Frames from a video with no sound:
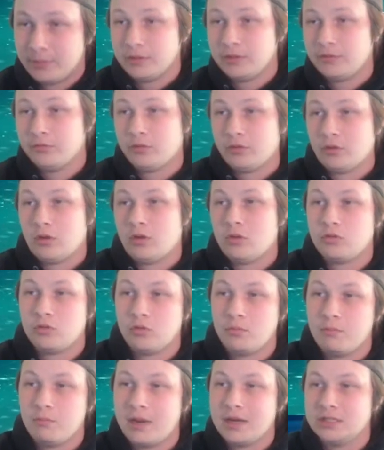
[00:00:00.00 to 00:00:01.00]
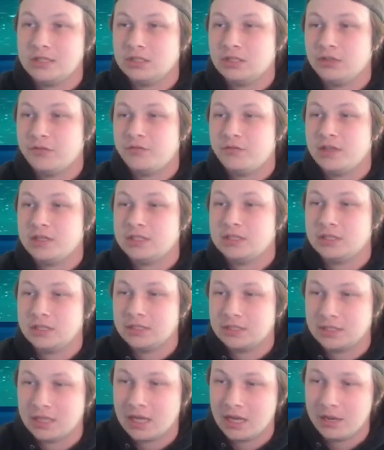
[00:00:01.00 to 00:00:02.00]
believe we are also minus defense in
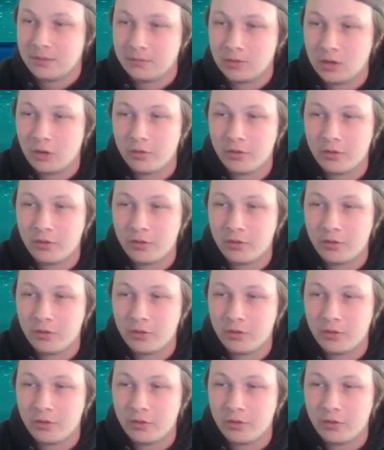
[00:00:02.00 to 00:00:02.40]
this game. No,